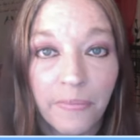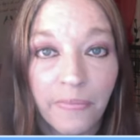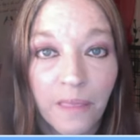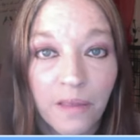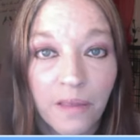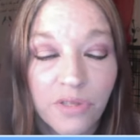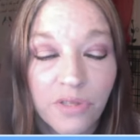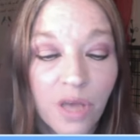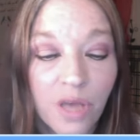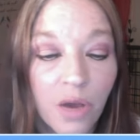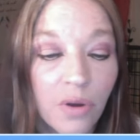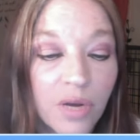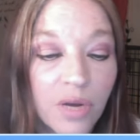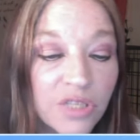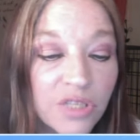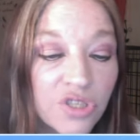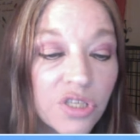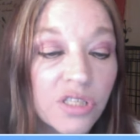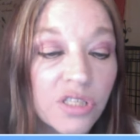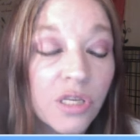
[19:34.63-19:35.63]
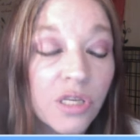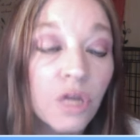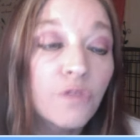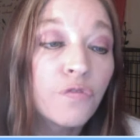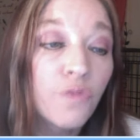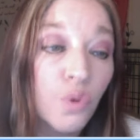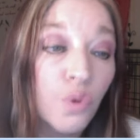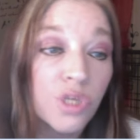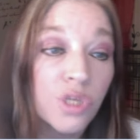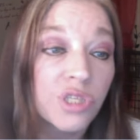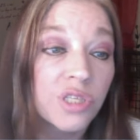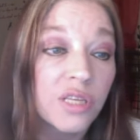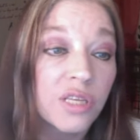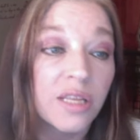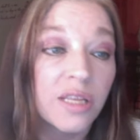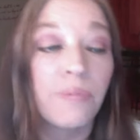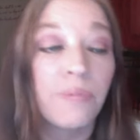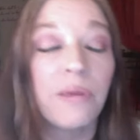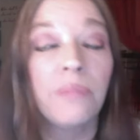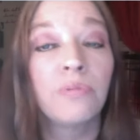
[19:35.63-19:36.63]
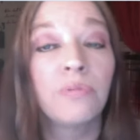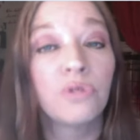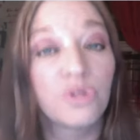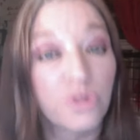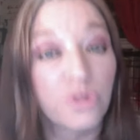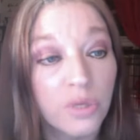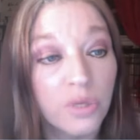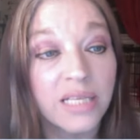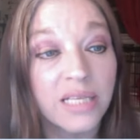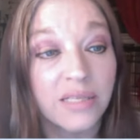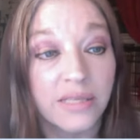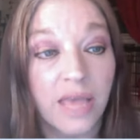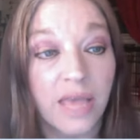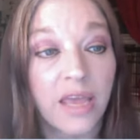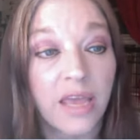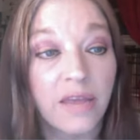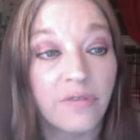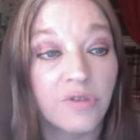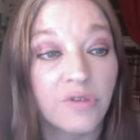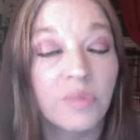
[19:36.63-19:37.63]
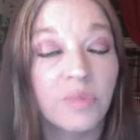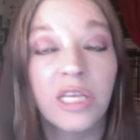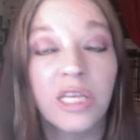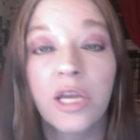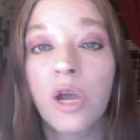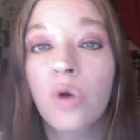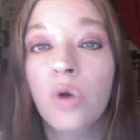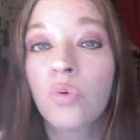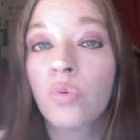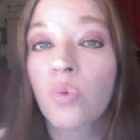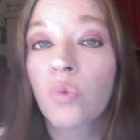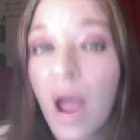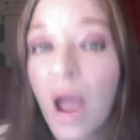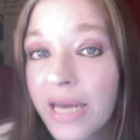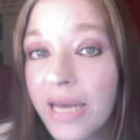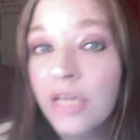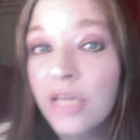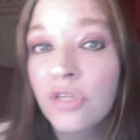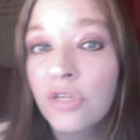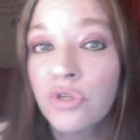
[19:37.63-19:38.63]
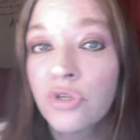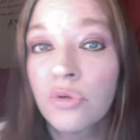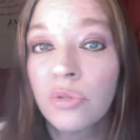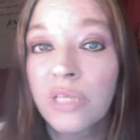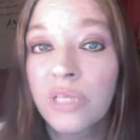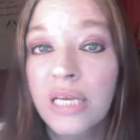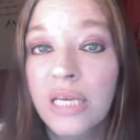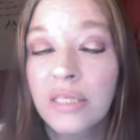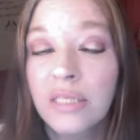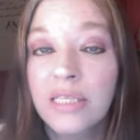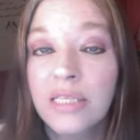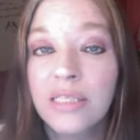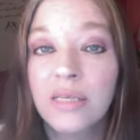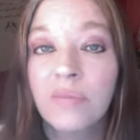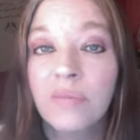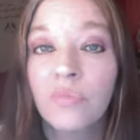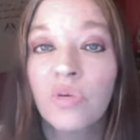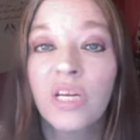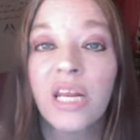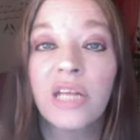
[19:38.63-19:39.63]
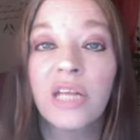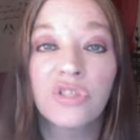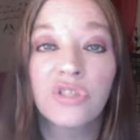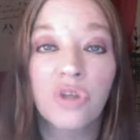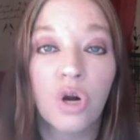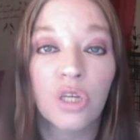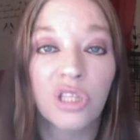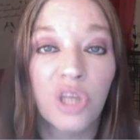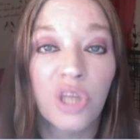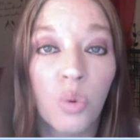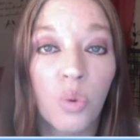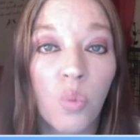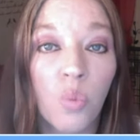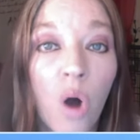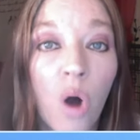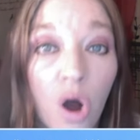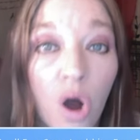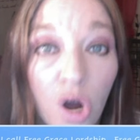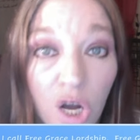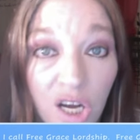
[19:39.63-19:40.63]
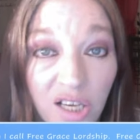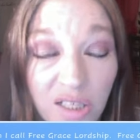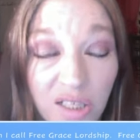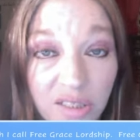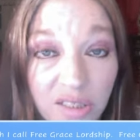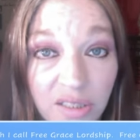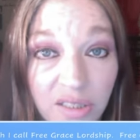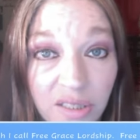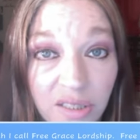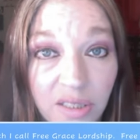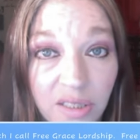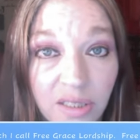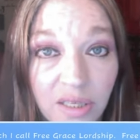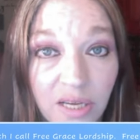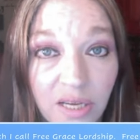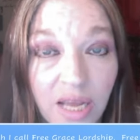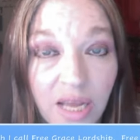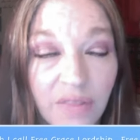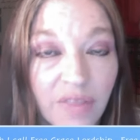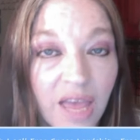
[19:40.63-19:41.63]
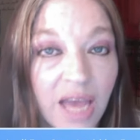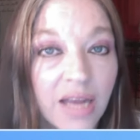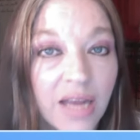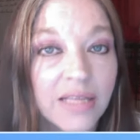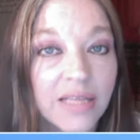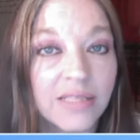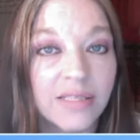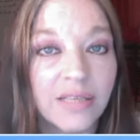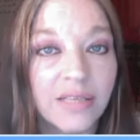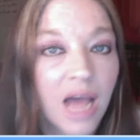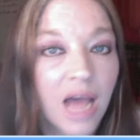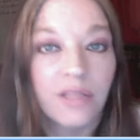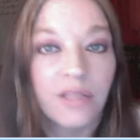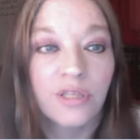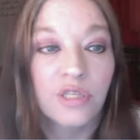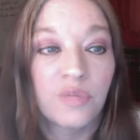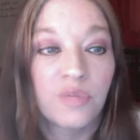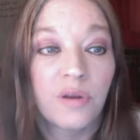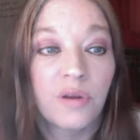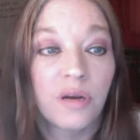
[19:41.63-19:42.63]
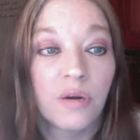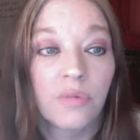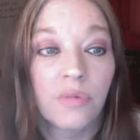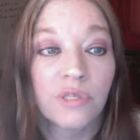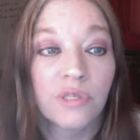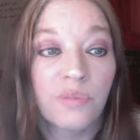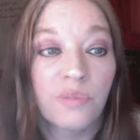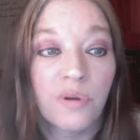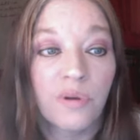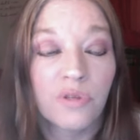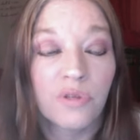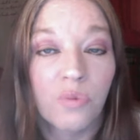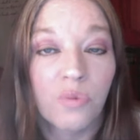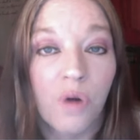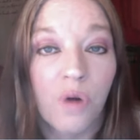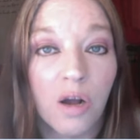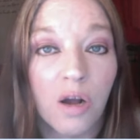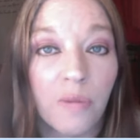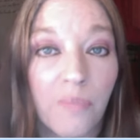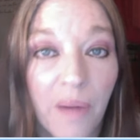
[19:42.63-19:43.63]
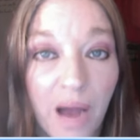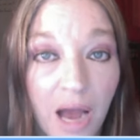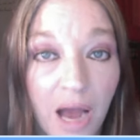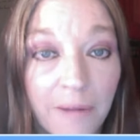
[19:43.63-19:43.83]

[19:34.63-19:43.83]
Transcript: So it's just unfortunate that people do get saved, but they go right into legalism when they start their walk. And that is not the spirit we're supposed to walk by.